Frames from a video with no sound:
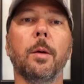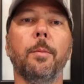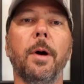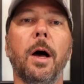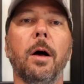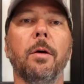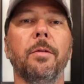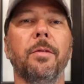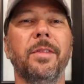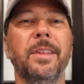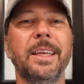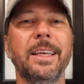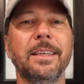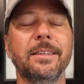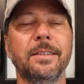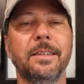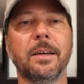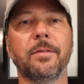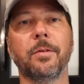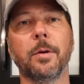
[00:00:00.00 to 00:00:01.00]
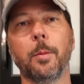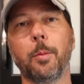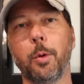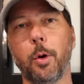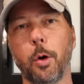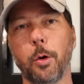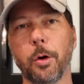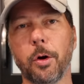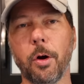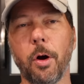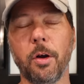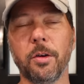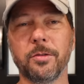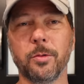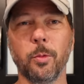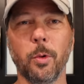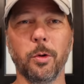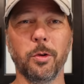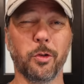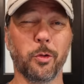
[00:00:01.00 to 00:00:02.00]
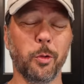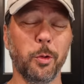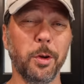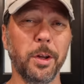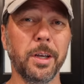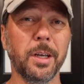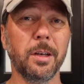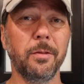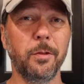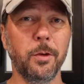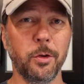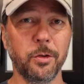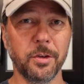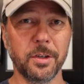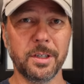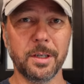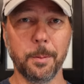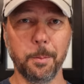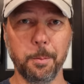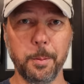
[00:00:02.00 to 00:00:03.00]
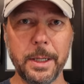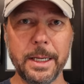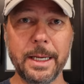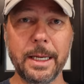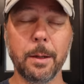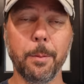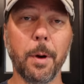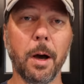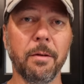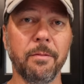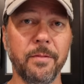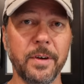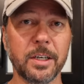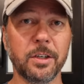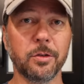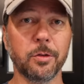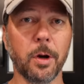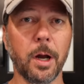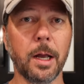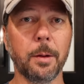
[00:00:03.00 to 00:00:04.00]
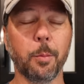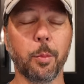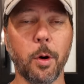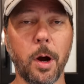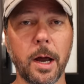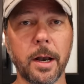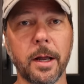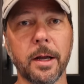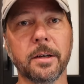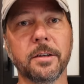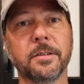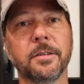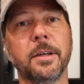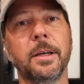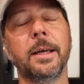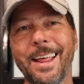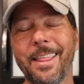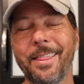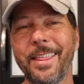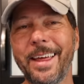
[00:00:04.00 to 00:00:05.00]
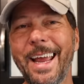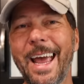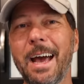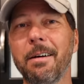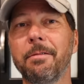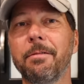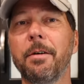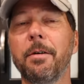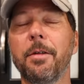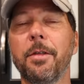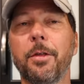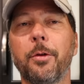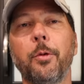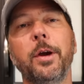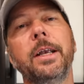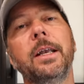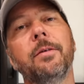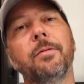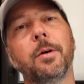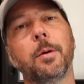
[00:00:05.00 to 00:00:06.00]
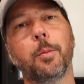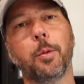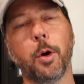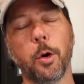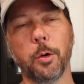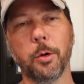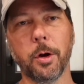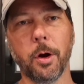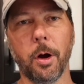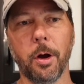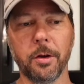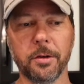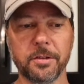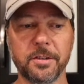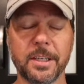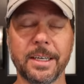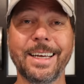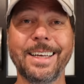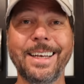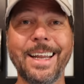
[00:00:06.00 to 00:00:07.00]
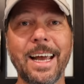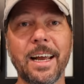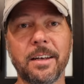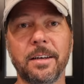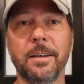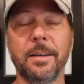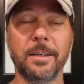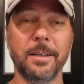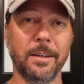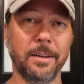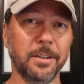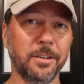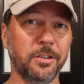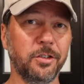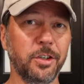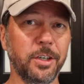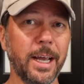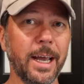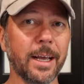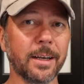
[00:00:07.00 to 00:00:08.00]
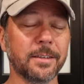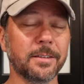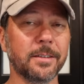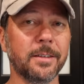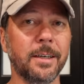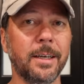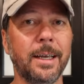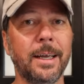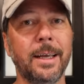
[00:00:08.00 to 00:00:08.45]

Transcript: about these different protocols and what was really confusing to me about Victron products. They have three different protocols to connect to this GX.